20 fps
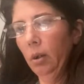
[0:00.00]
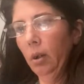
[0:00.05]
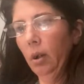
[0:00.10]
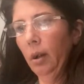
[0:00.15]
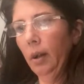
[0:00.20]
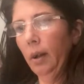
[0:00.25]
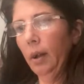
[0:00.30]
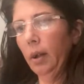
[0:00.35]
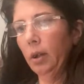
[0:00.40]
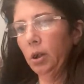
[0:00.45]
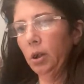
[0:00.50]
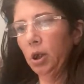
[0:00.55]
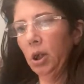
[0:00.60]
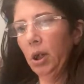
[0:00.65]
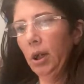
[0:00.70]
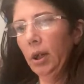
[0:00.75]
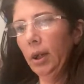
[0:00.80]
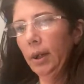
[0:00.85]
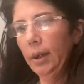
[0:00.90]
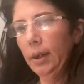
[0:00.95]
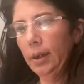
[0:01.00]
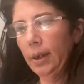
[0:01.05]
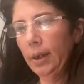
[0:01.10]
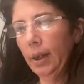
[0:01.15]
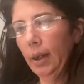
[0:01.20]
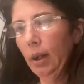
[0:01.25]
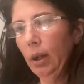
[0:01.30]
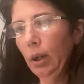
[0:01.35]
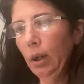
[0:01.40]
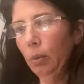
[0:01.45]
There she is.
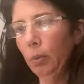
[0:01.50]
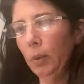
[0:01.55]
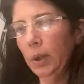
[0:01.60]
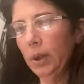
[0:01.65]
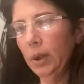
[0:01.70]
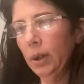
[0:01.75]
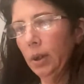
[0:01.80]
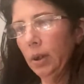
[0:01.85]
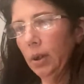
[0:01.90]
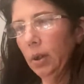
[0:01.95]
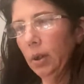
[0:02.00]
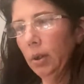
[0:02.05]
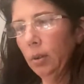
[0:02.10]
Thank you, mister.